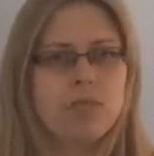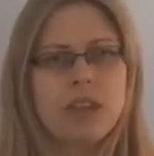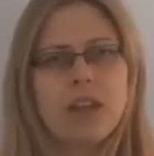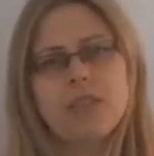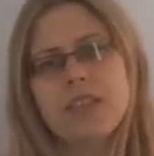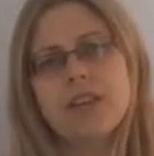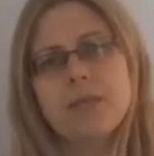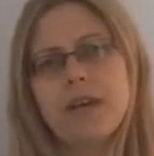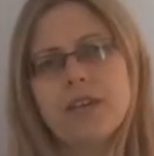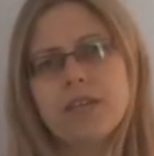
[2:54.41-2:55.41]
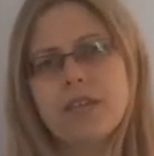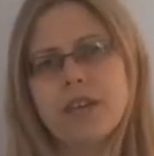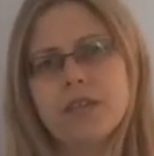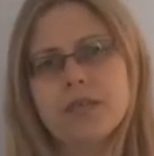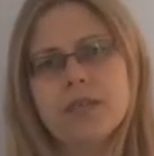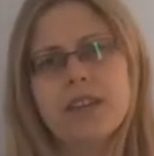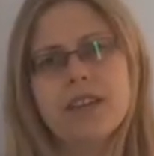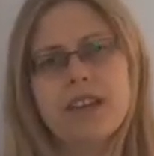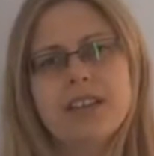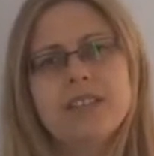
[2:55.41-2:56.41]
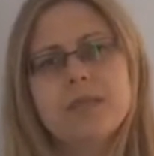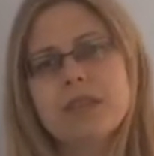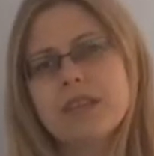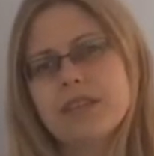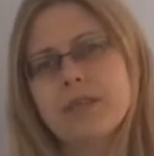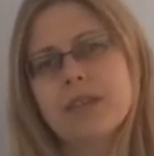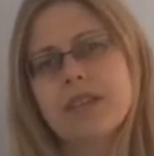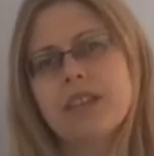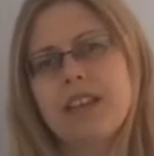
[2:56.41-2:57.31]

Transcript: Have a think about your own. Is it something that somebody could